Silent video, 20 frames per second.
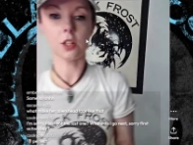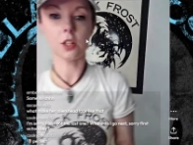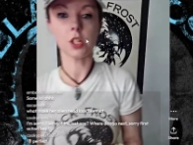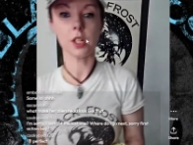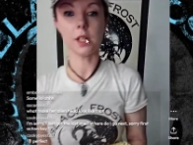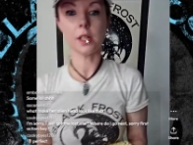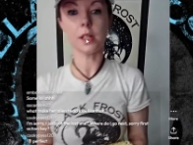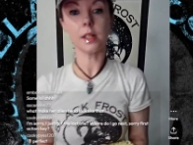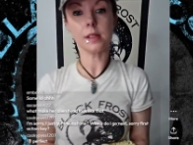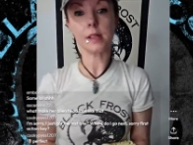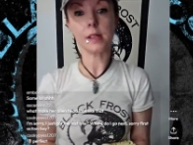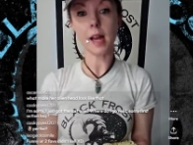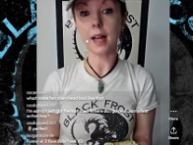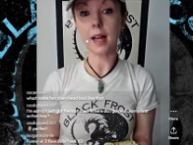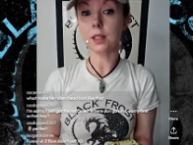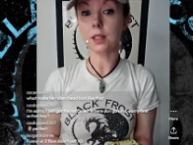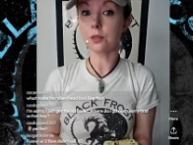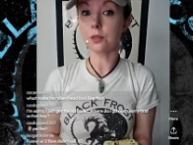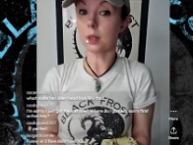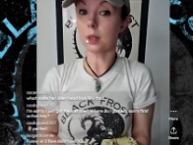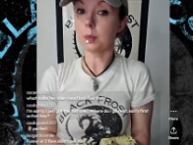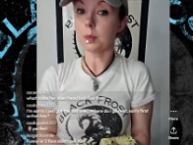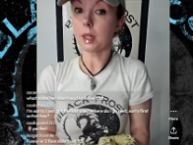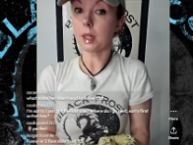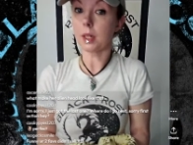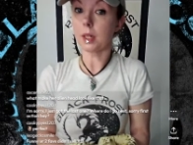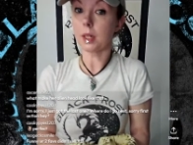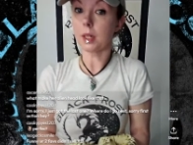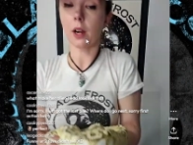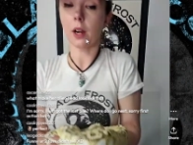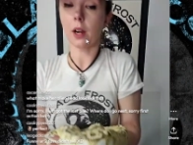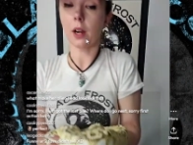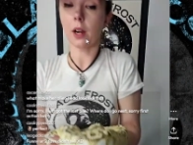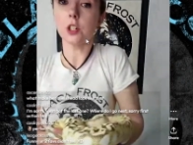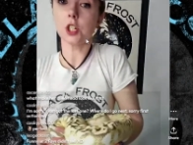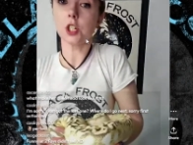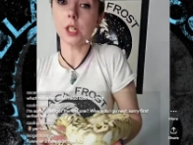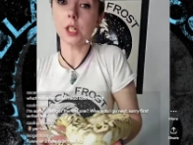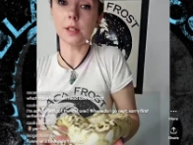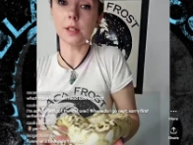she is actively being paired
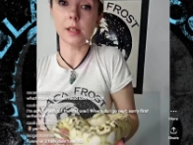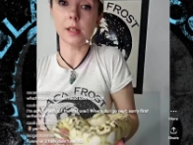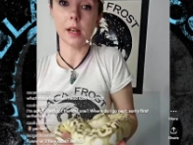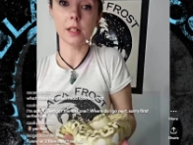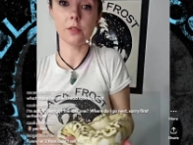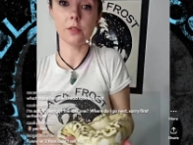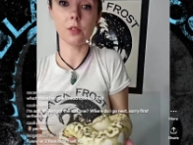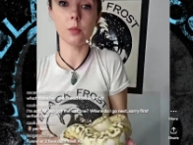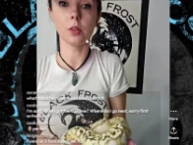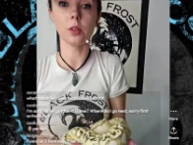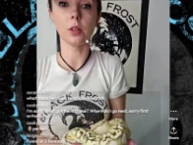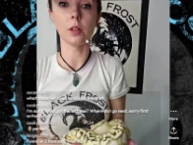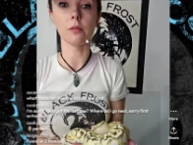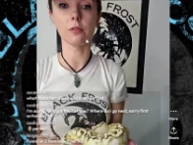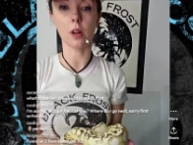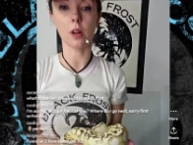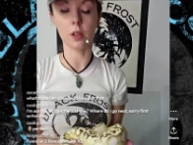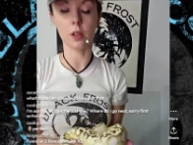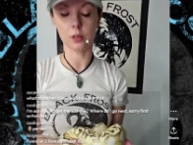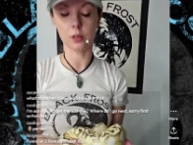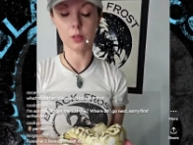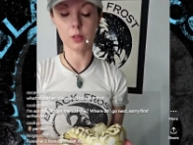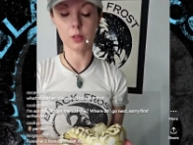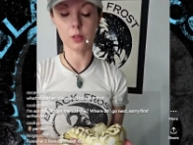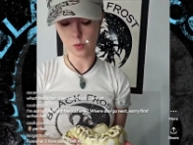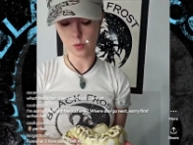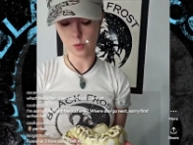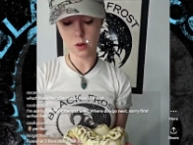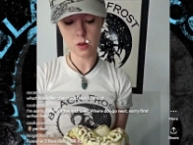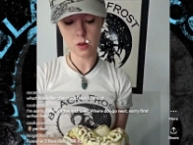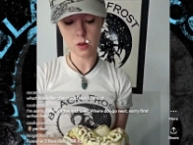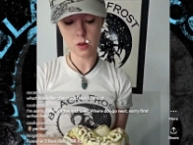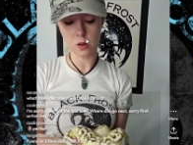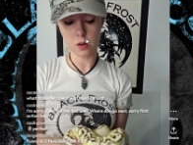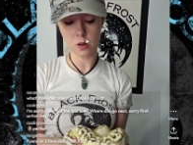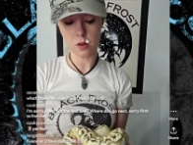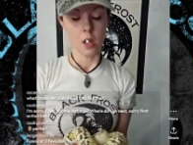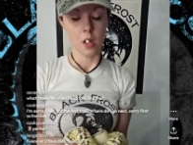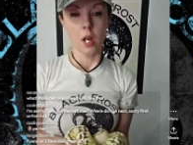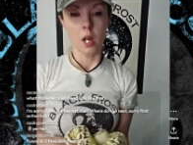and she is actively building follicles as well.
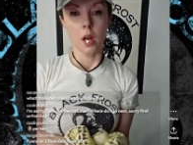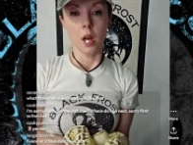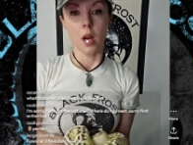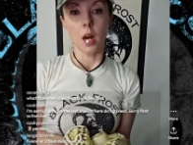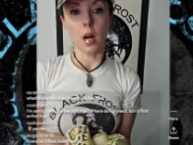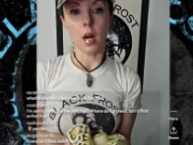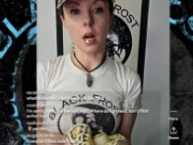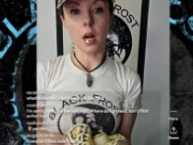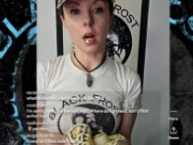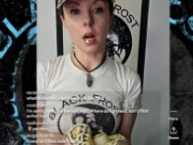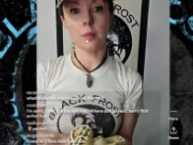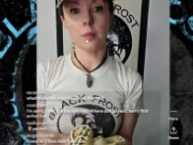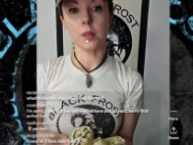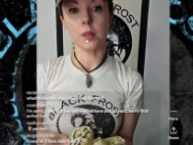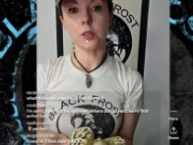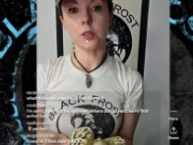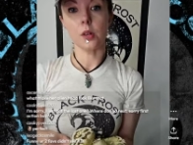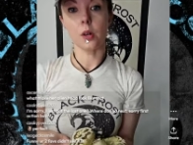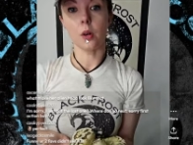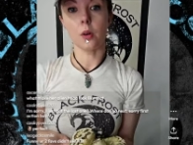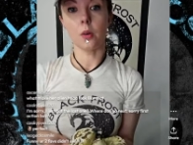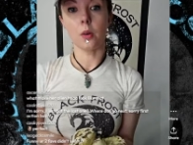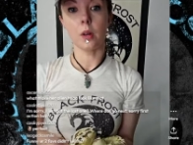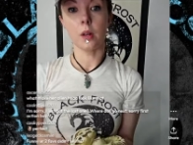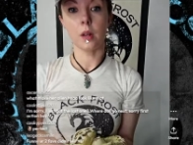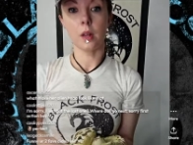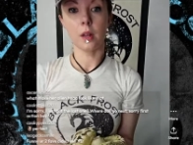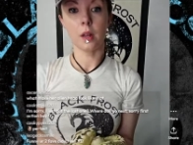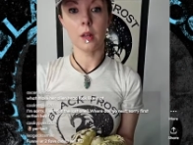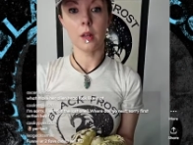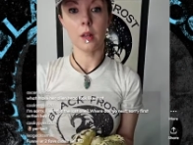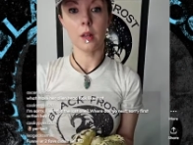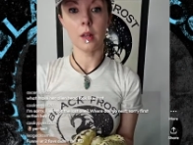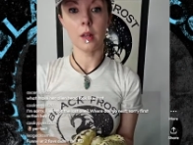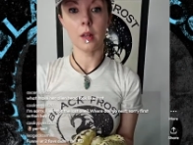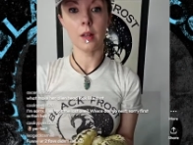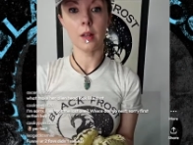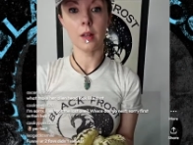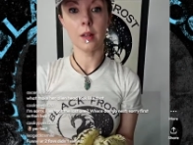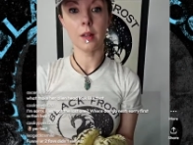So
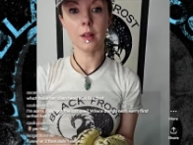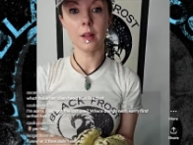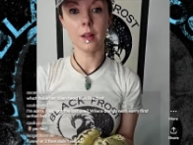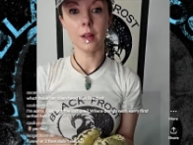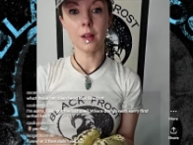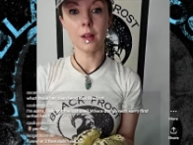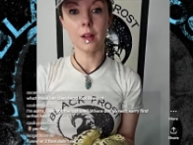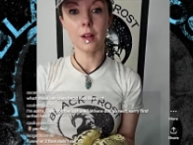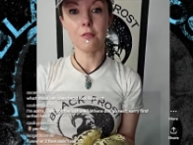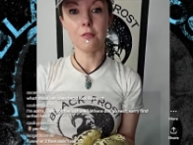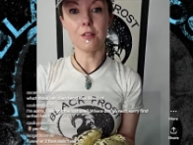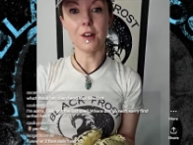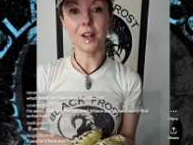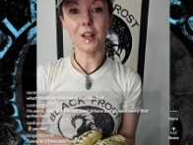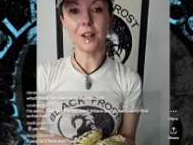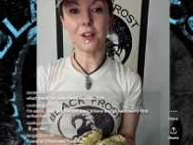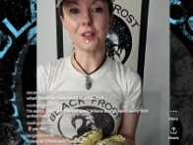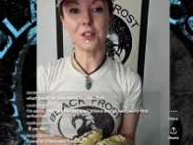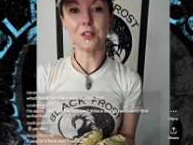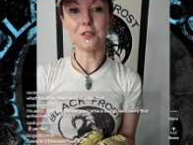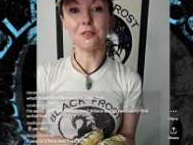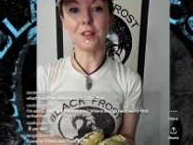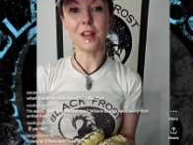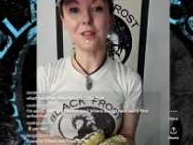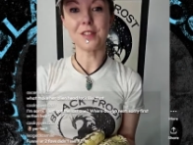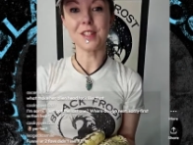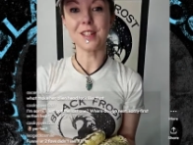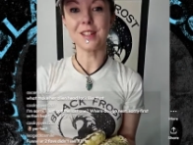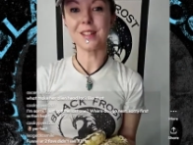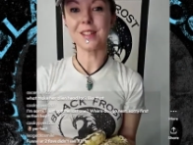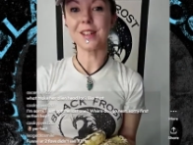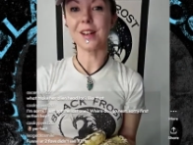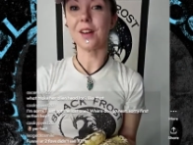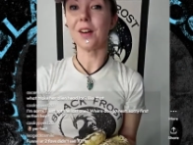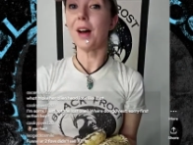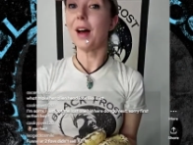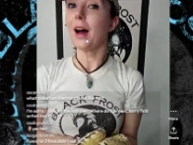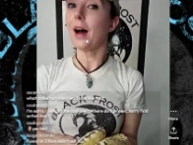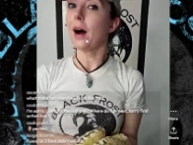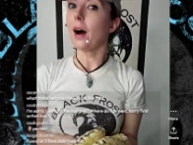funny, your 2 faves didn't sell.
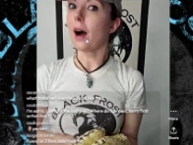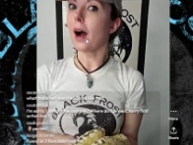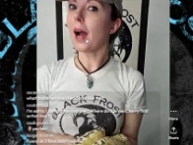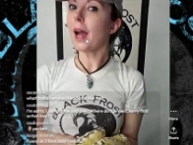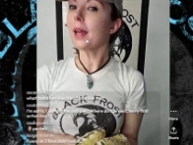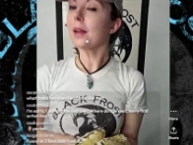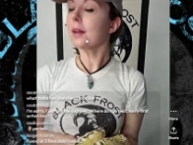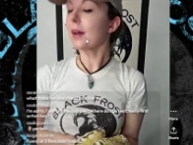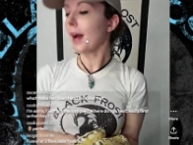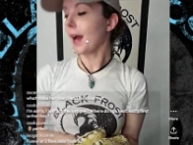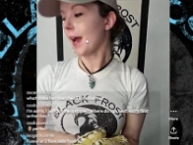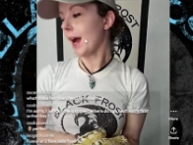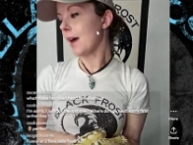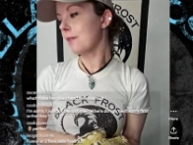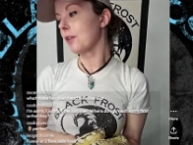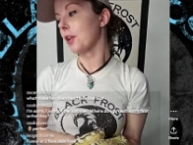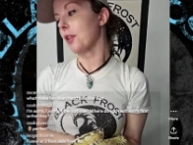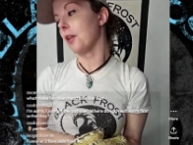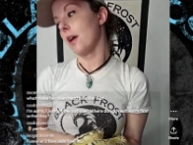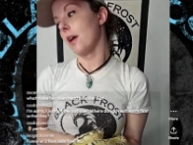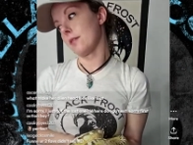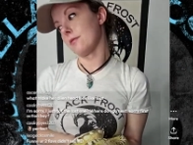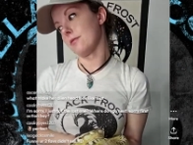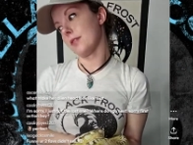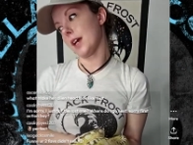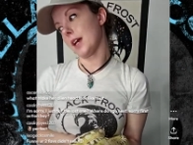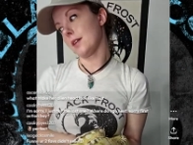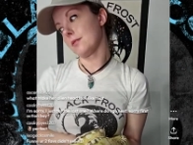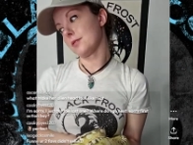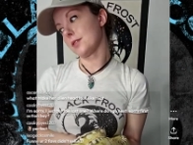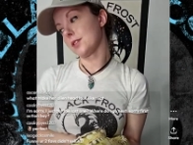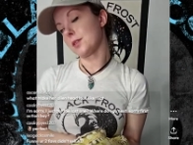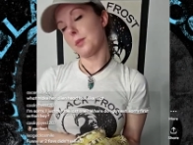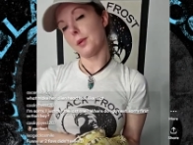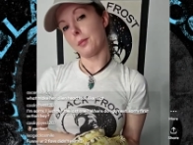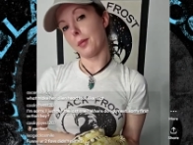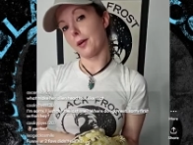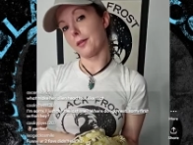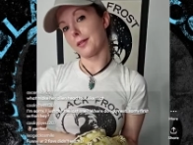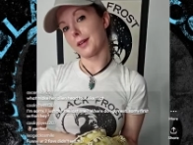I have a lot of faves, to be
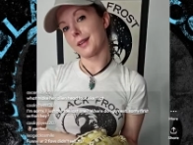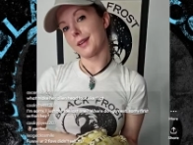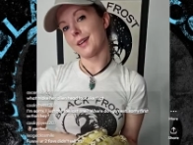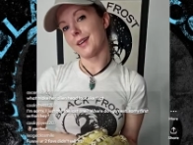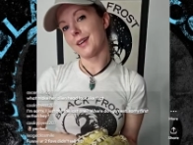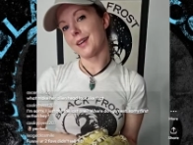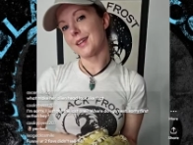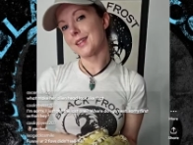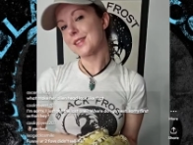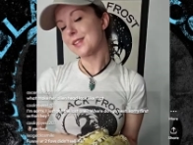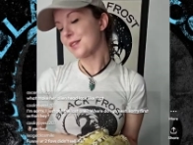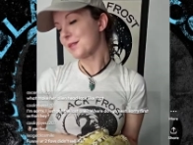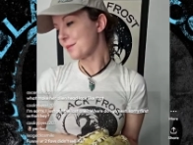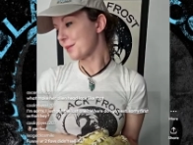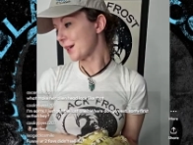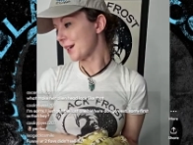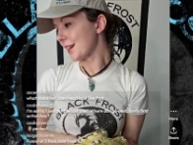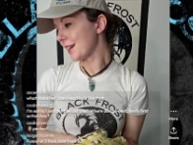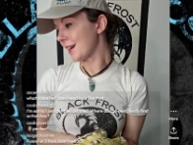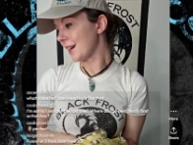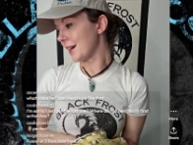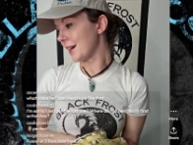perfectly honest, but